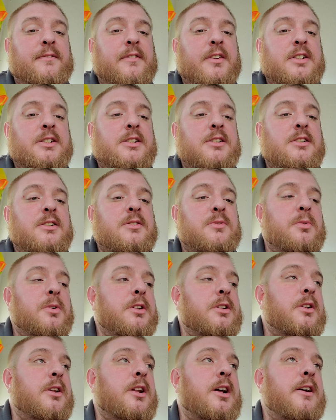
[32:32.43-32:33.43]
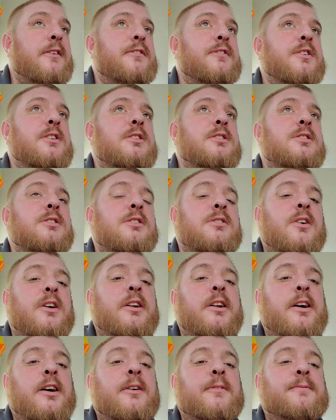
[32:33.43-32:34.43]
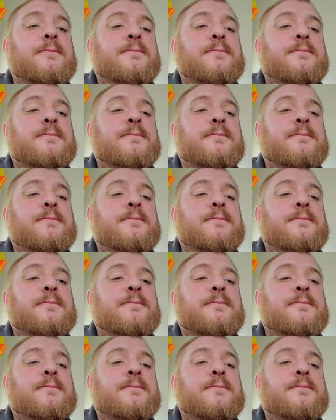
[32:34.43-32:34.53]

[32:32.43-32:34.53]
that's just what life is right now.